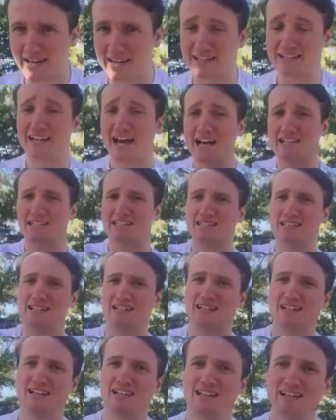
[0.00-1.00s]
And he tosses
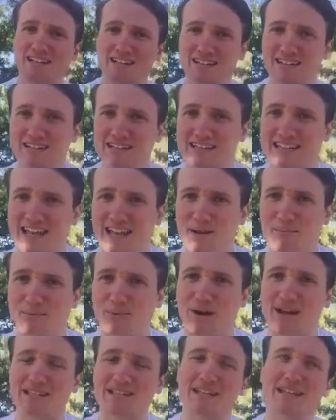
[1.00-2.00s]
it to the Senate
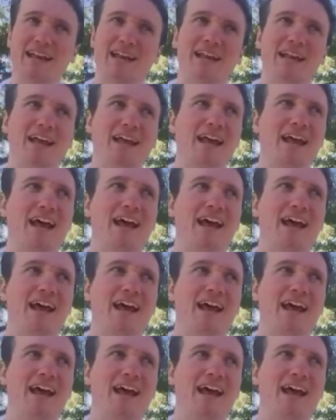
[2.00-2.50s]
president.